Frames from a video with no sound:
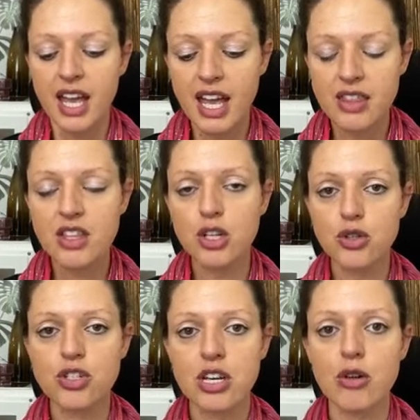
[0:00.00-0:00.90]
In the
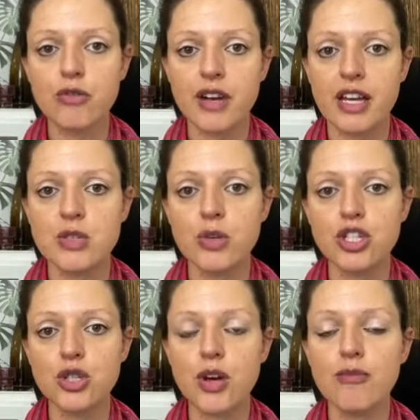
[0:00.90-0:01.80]
luteal phase, we
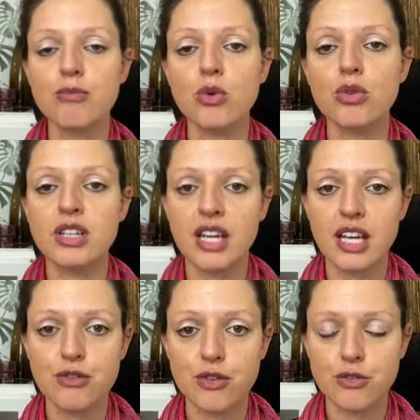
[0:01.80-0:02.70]
do have more
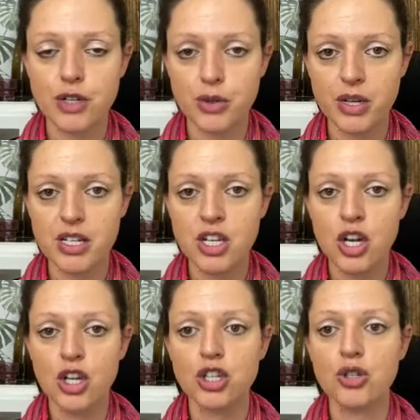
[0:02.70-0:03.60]
need for fluid.
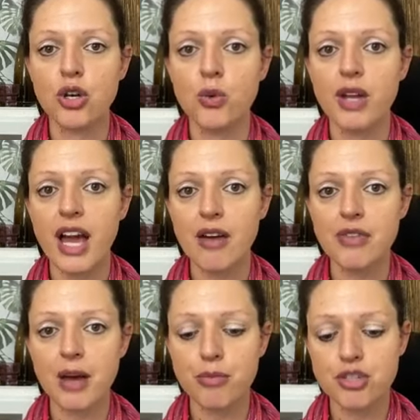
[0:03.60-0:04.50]
We have
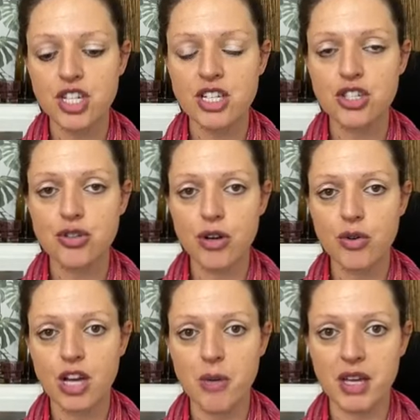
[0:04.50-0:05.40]
that
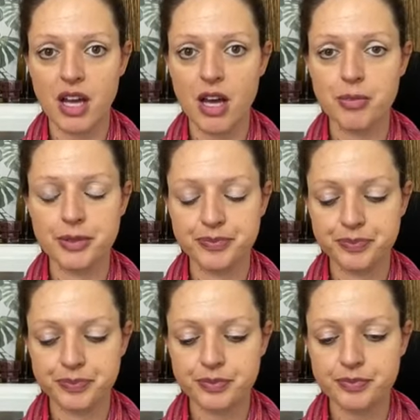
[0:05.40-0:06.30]
progesterone coming up.
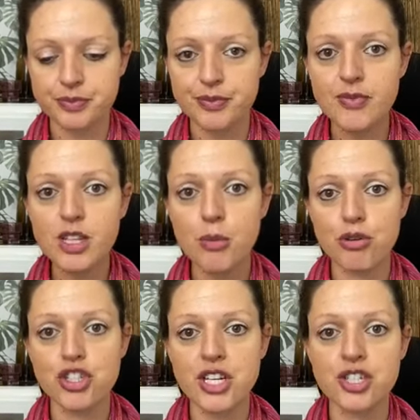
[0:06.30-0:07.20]

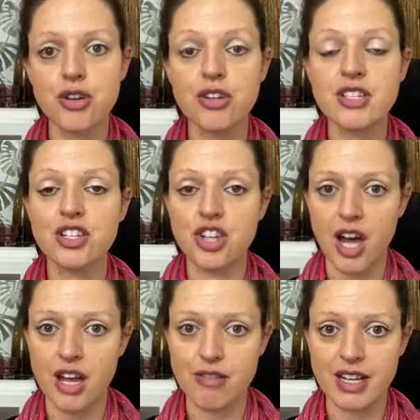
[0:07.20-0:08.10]
Progesterone is a
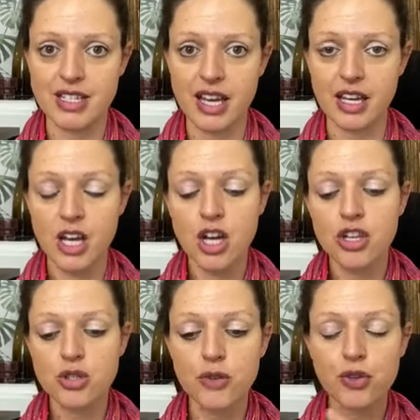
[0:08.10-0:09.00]
diuretic.
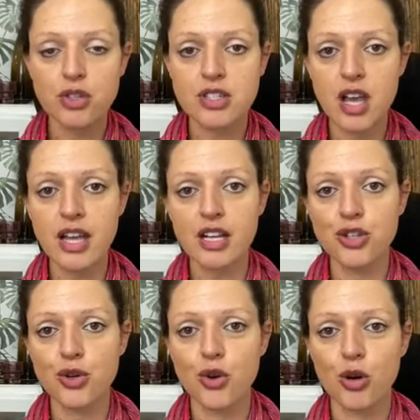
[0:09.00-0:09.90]
So if your cycle
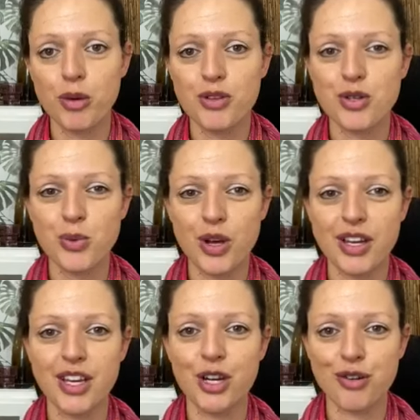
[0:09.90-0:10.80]
and your hormones are
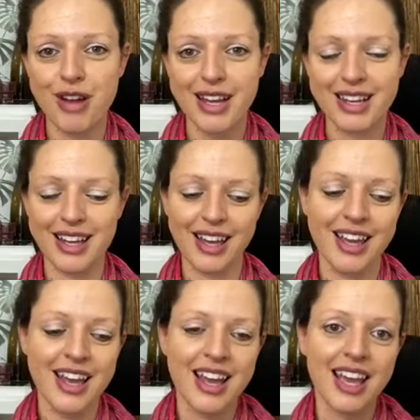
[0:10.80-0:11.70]
working correctly,
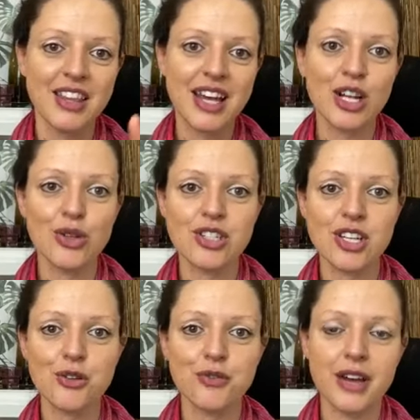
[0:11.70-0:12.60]
in that
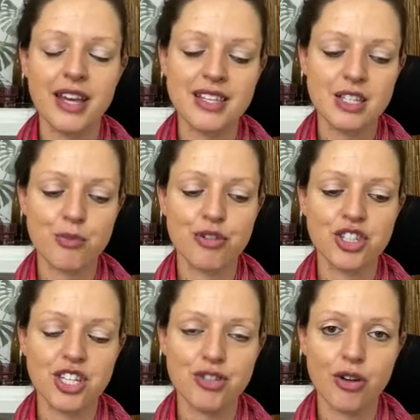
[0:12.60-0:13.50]
luteal phase, as the
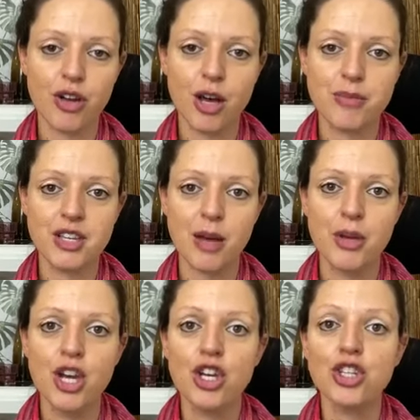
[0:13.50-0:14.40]
progesterone comes
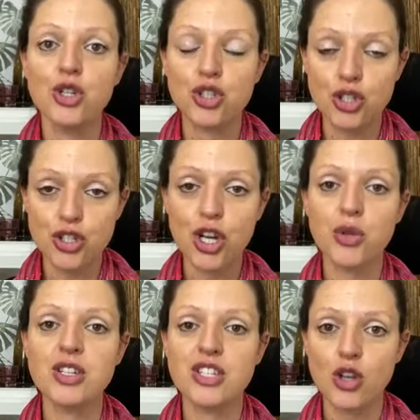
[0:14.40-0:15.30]
up, you should
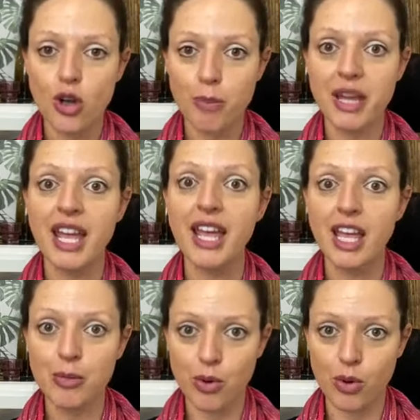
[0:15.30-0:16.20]
notice that you're
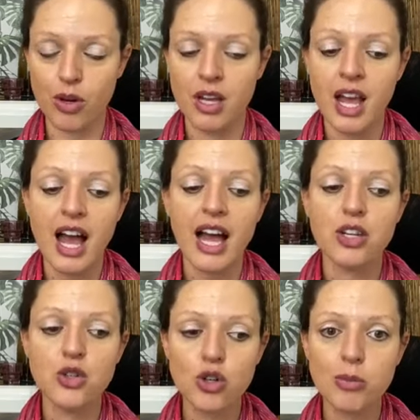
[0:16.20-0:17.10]
peeing more.
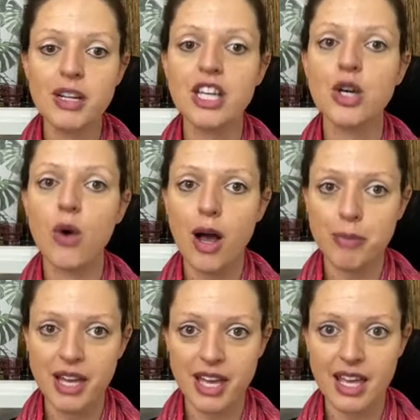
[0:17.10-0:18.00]
And normally you are
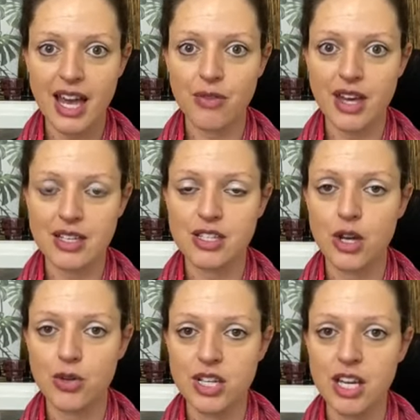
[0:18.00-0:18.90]
peeing out that
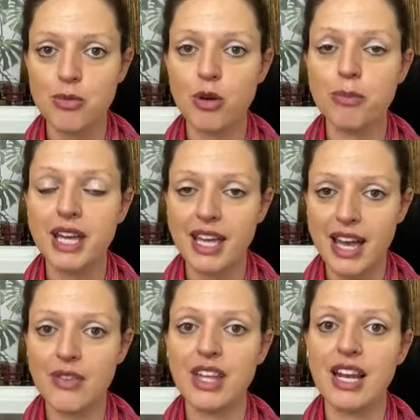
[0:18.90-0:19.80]
sodium, you're peeing
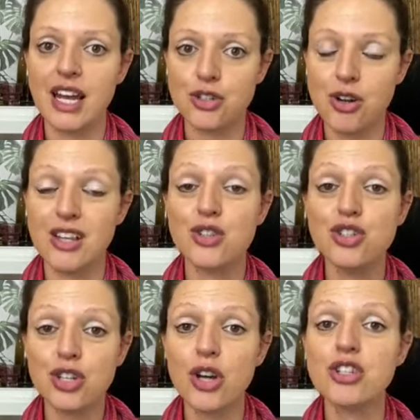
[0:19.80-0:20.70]
out the electrolytes
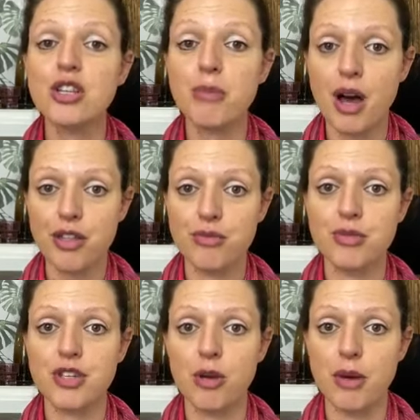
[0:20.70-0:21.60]
because you're going to the bathroom
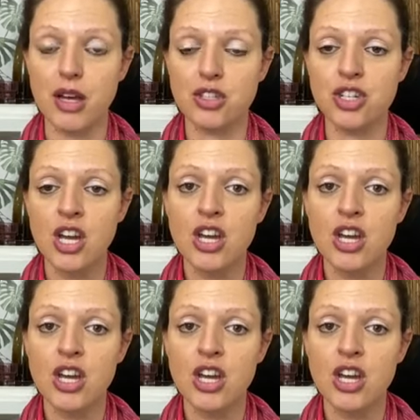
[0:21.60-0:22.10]
so much.